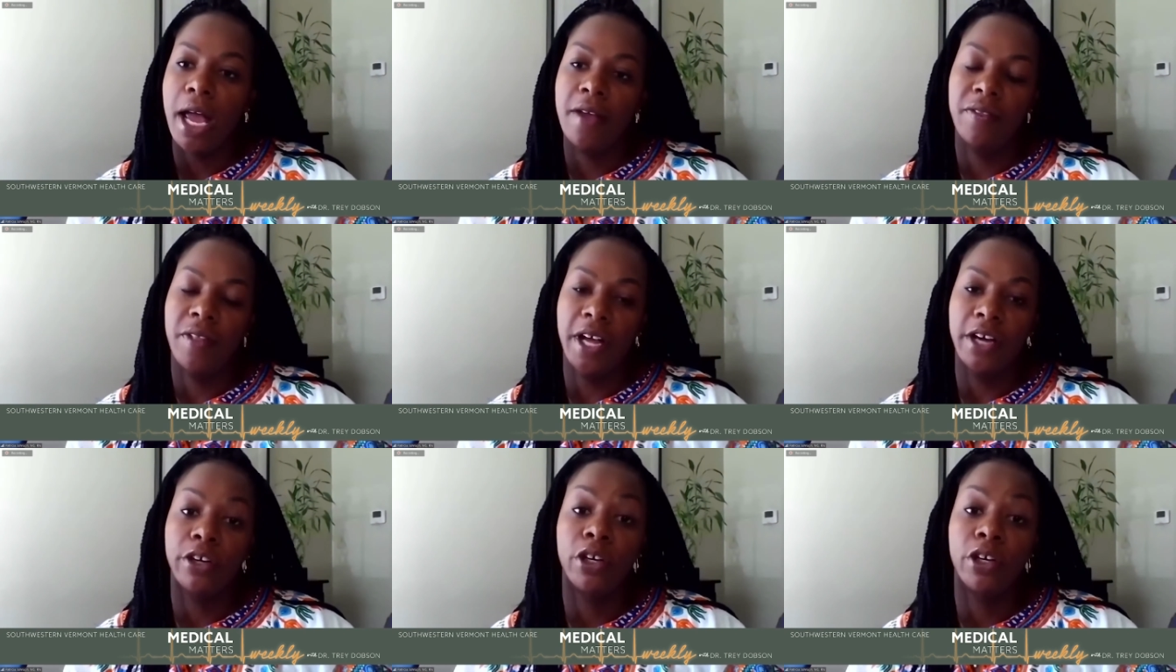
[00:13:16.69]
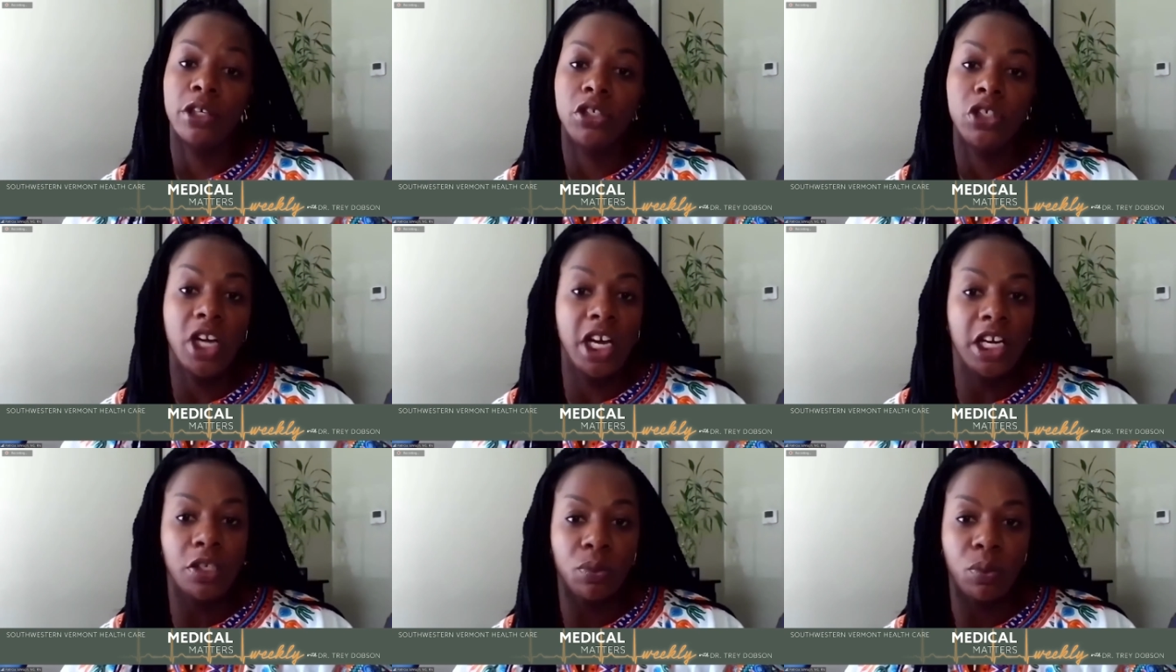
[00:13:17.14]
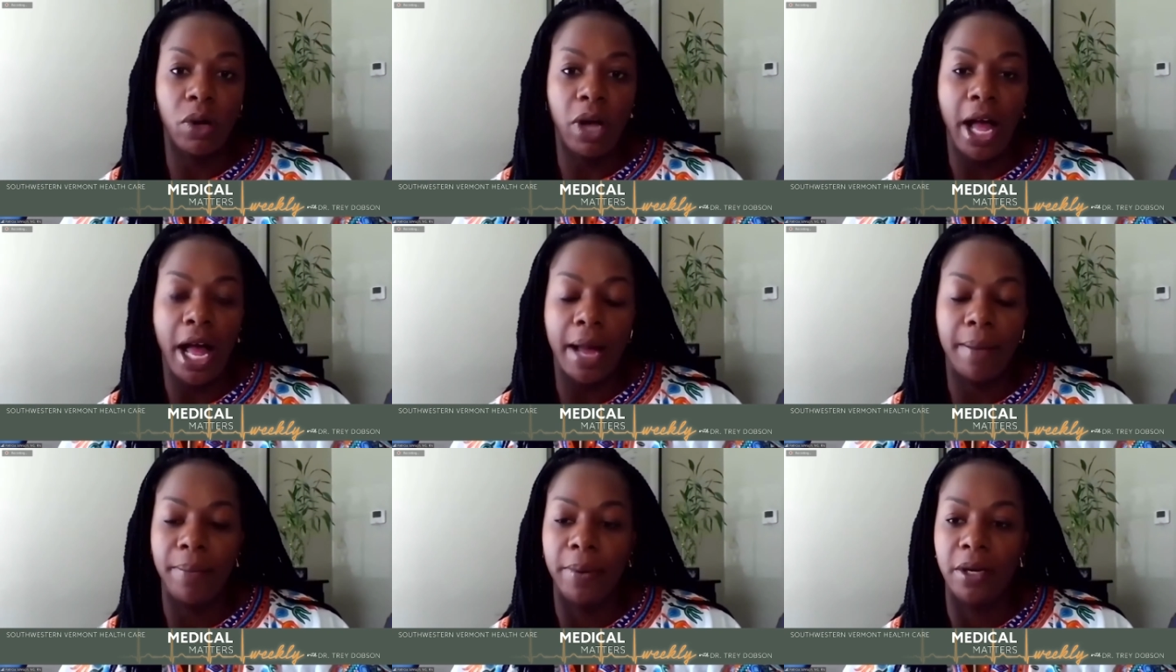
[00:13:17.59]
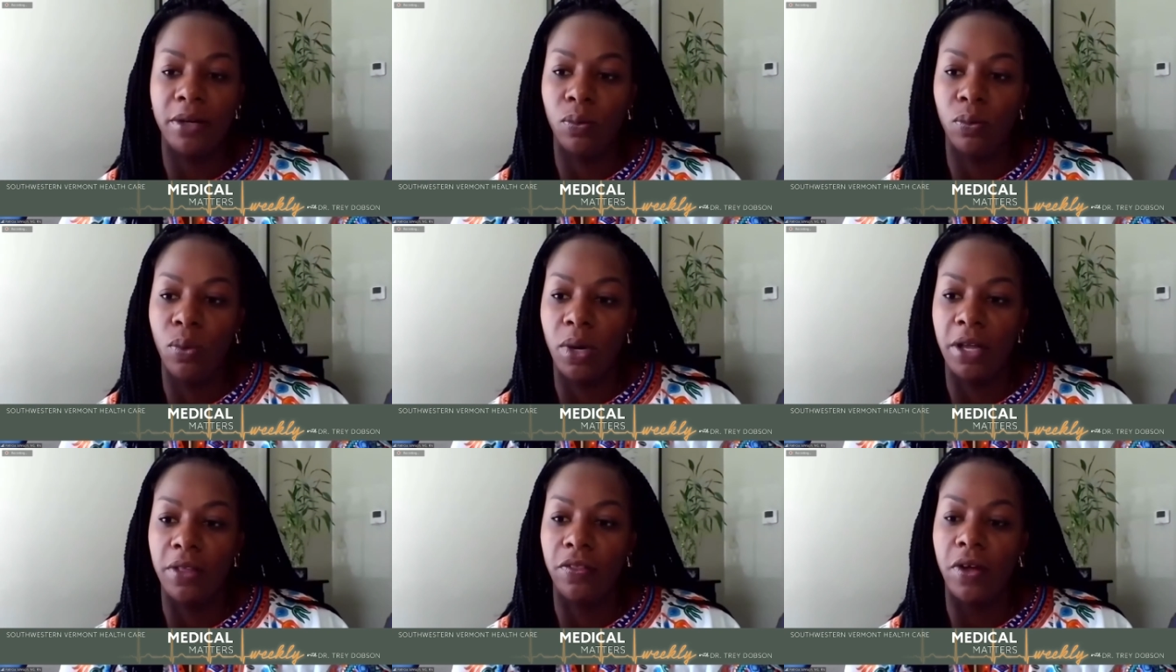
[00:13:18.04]
and that good change will
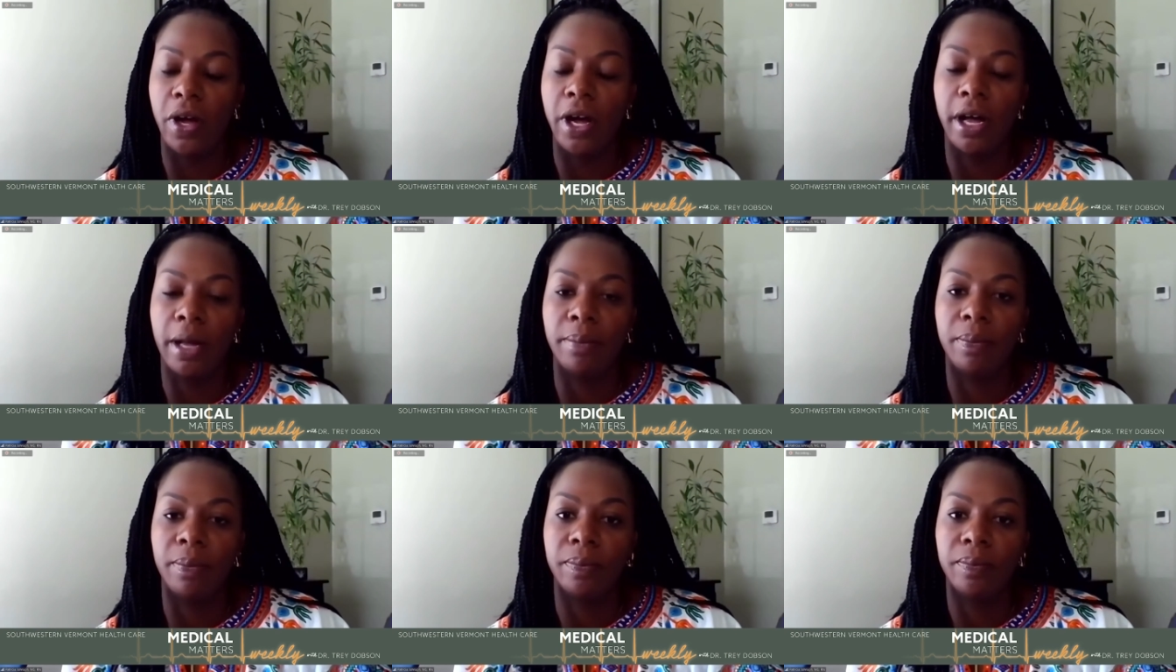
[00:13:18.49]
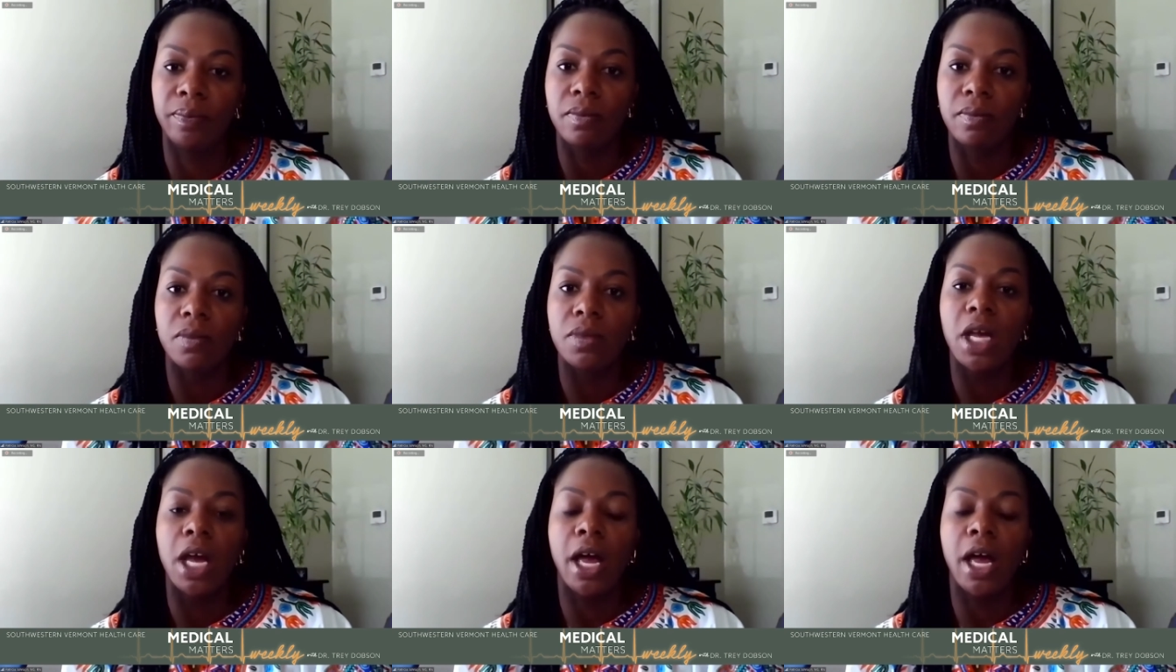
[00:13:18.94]
happen with um,